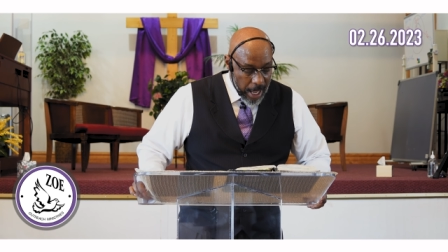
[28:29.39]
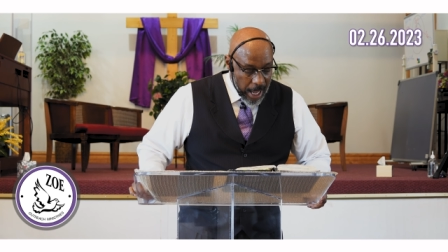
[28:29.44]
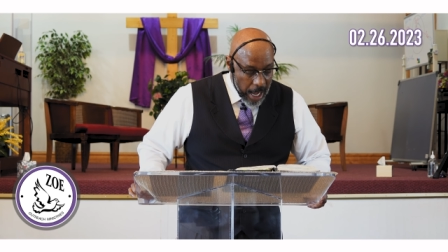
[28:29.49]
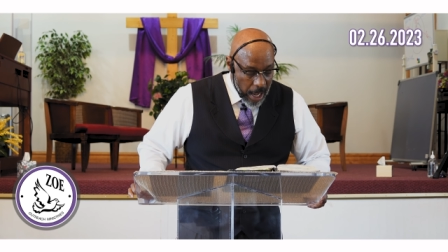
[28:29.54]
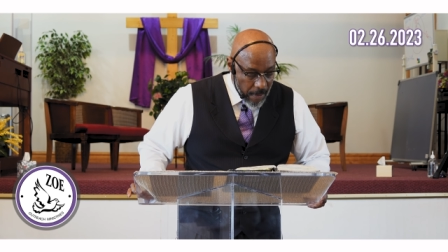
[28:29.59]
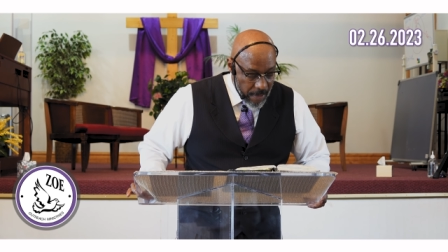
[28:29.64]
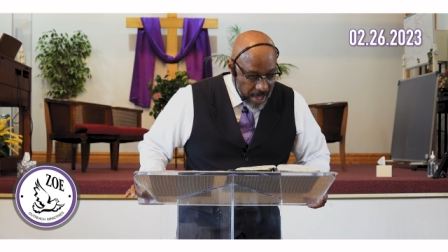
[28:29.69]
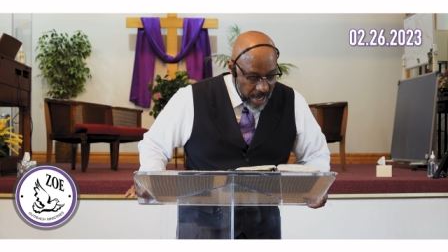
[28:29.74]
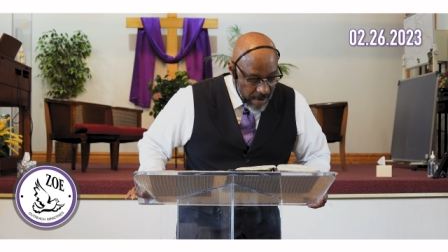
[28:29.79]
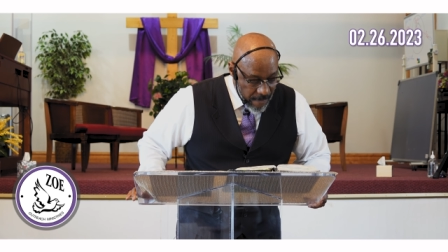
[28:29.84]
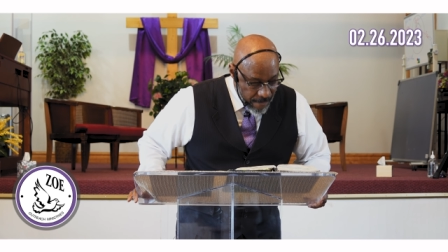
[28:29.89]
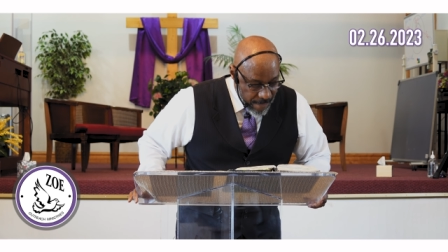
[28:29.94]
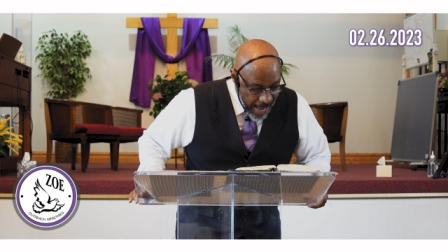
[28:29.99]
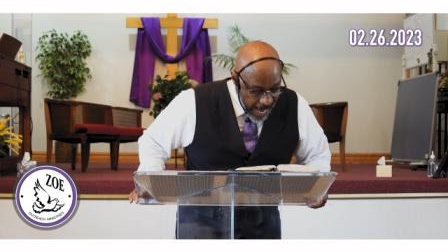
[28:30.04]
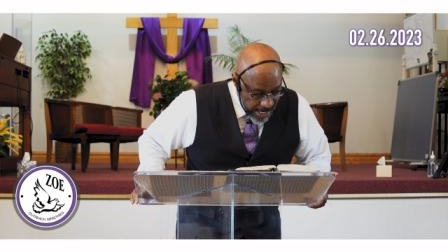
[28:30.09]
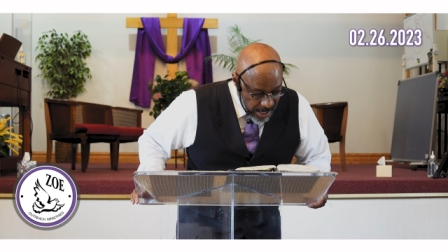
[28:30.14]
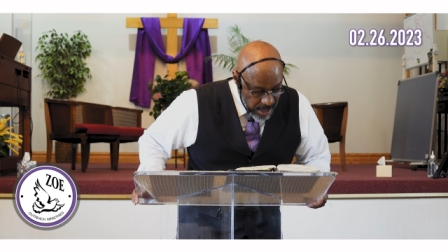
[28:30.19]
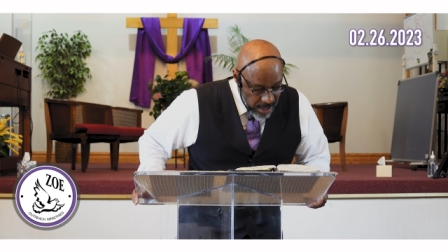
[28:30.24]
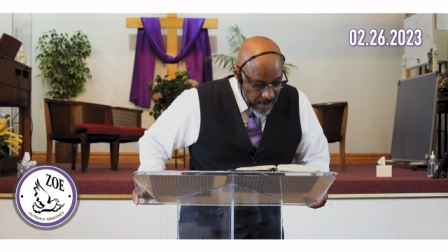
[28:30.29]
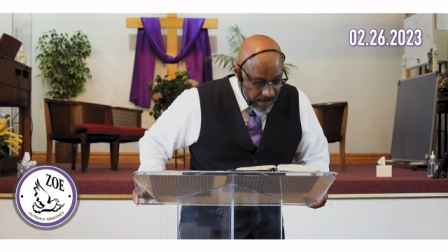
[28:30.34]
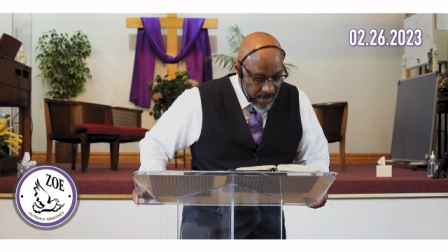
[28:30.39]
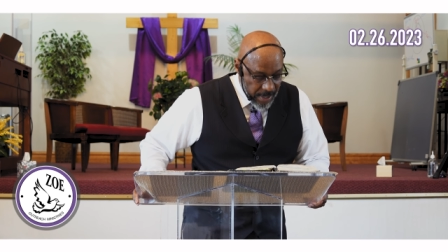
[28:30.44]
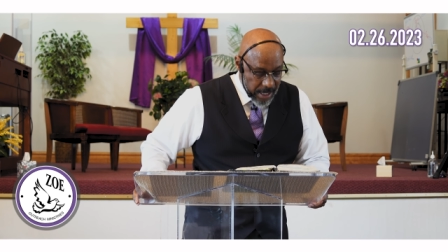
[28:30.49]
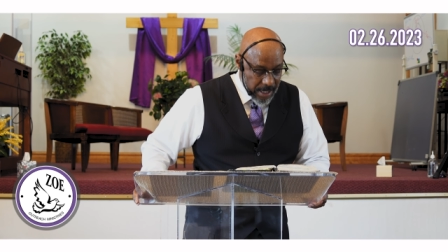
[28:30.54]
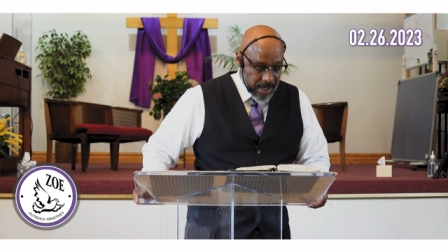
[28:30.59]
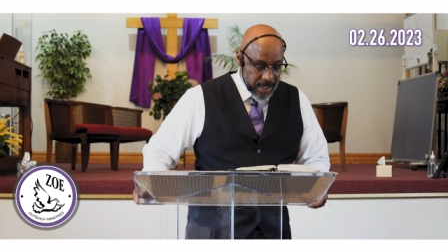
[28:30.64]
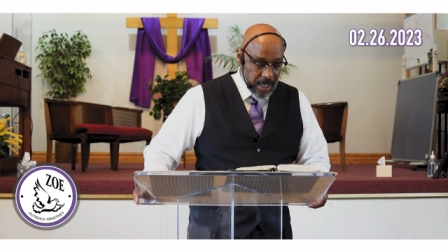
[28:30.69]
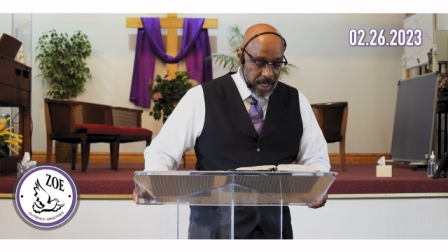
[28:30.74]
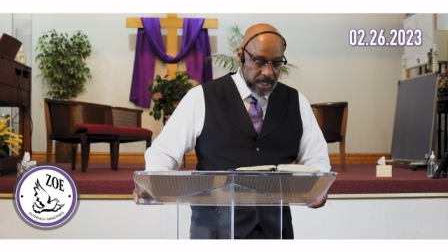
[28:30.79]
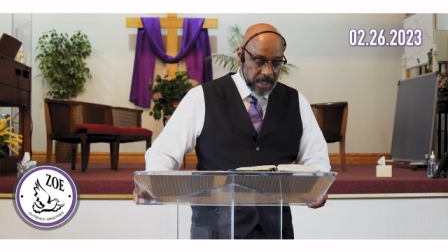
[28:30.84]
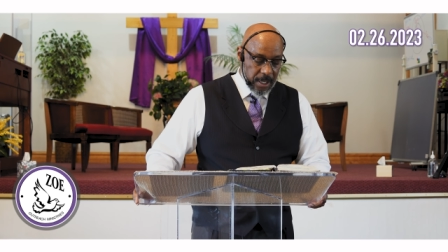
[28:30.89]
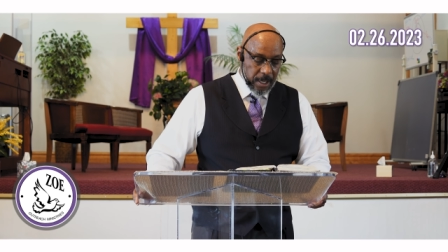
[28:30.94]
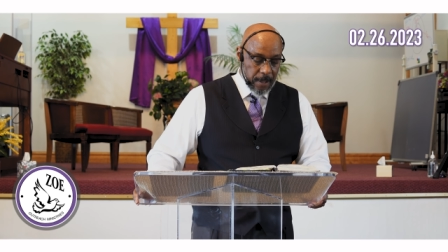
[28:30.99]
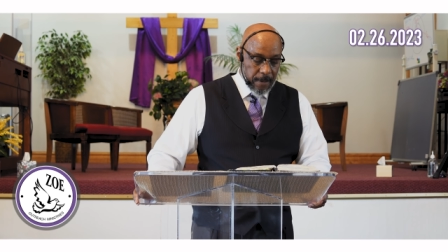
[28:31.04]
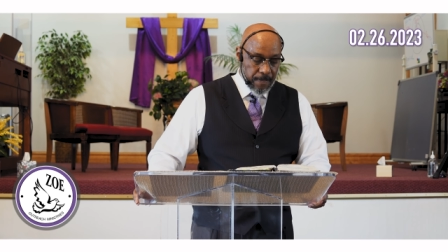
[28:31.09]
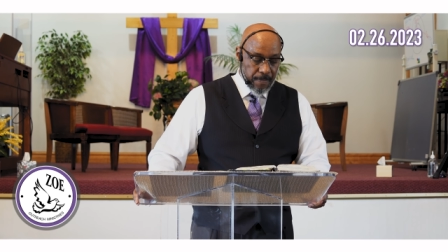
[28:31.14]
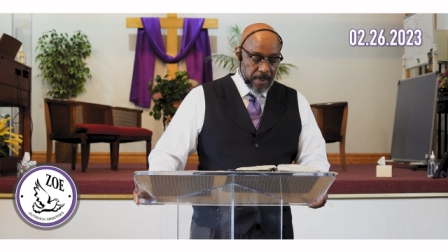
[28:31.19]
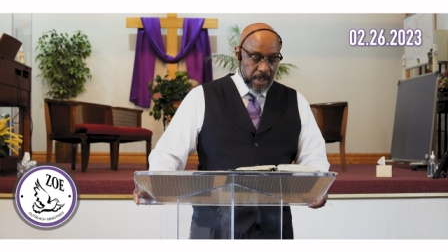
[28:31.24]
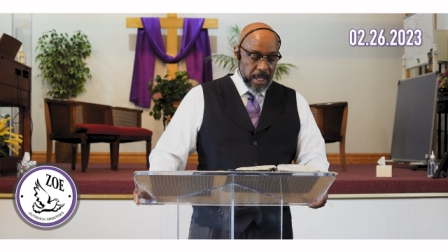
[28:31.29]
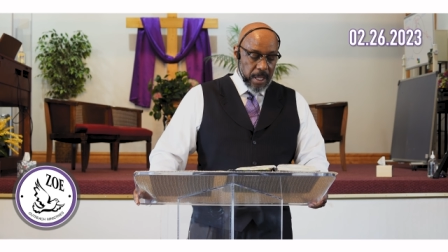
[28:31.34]
how the advantage of the
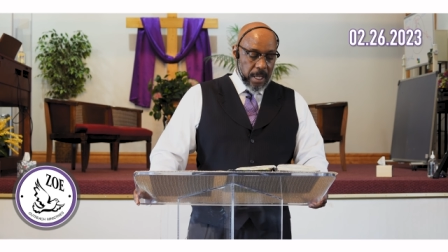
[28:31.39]
ascension